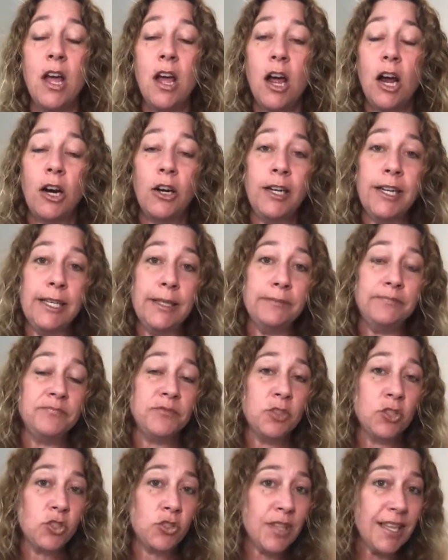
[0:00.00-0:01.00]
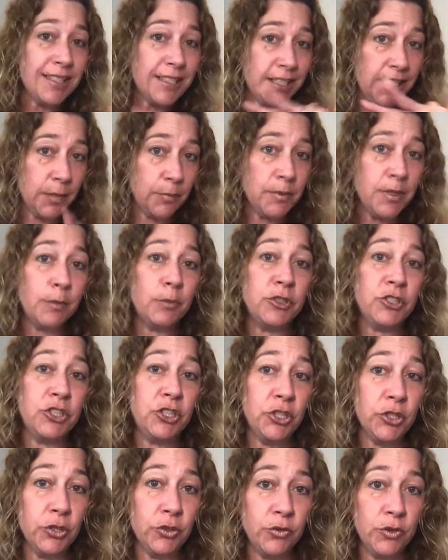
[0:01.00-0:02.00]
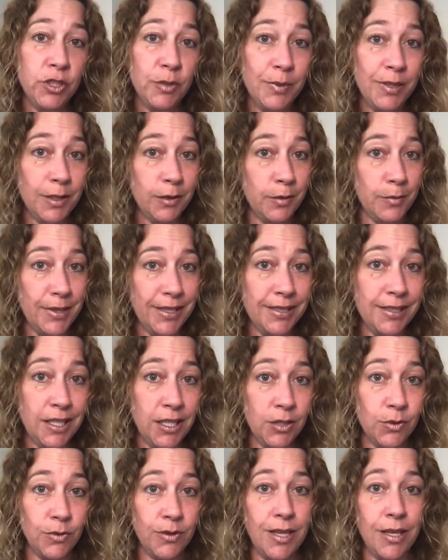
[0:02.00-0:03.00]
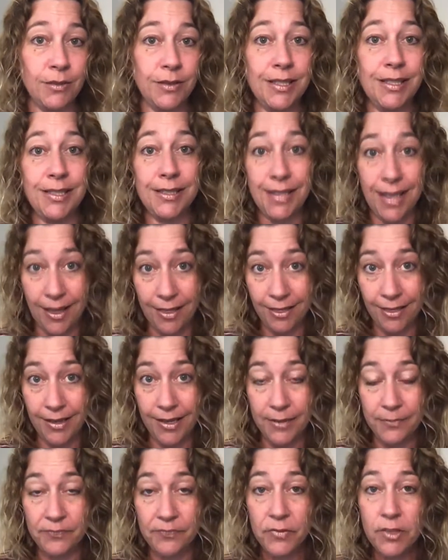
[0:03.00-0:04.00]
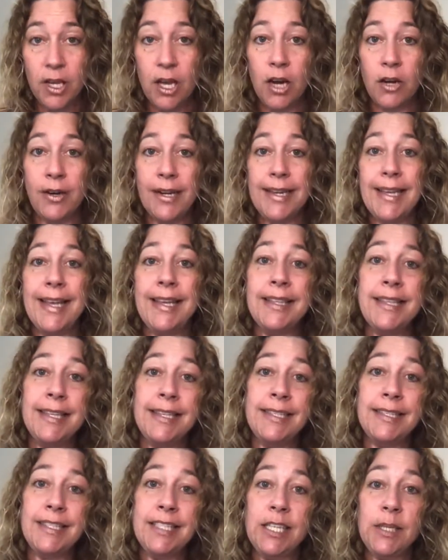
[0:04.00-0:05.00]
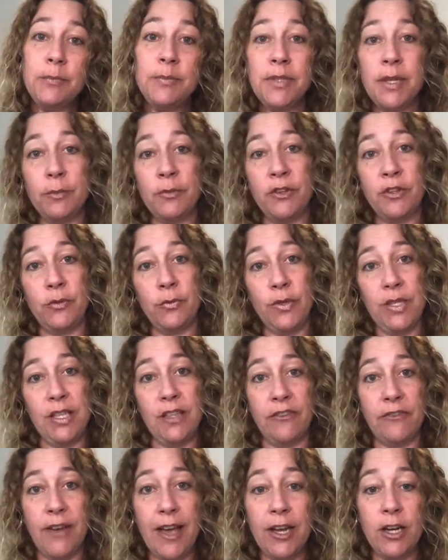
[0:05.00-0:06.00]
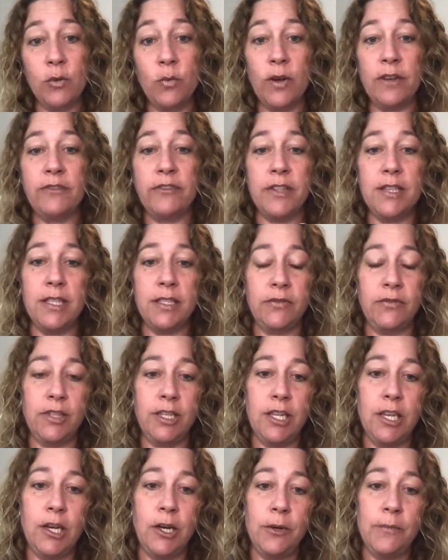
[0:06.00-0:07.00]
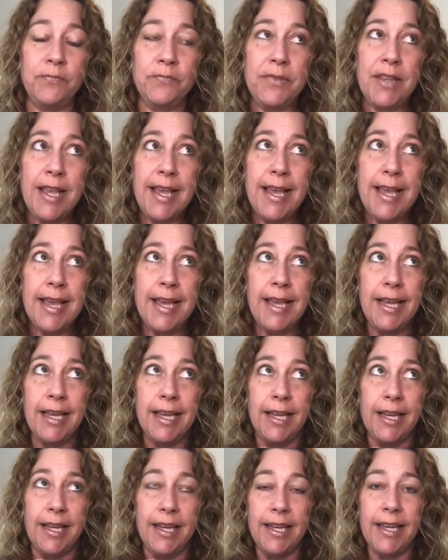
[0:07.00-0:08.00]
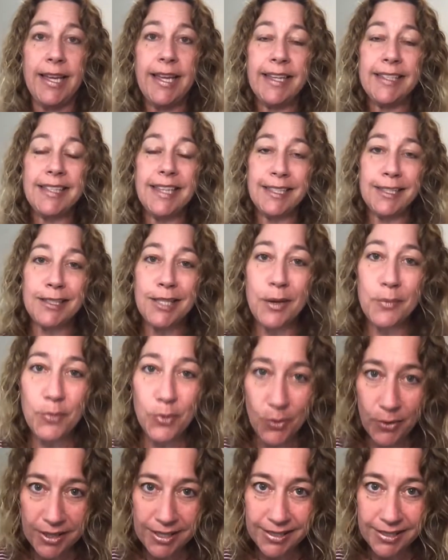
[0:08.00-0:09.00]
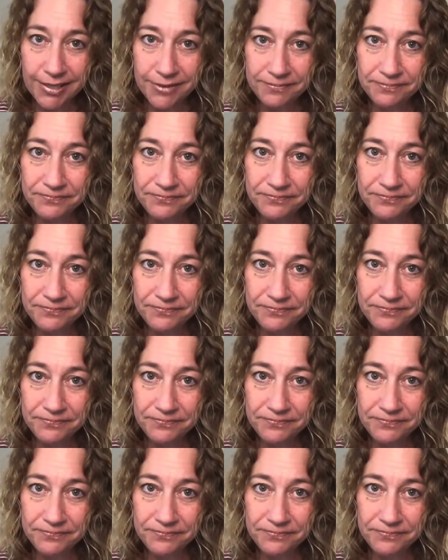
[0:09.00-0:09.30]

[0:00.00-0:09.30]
All right, so that's tip number 2, to be able to make sales without selling. All right, and then tip number 3, the final one for this video, is at some point,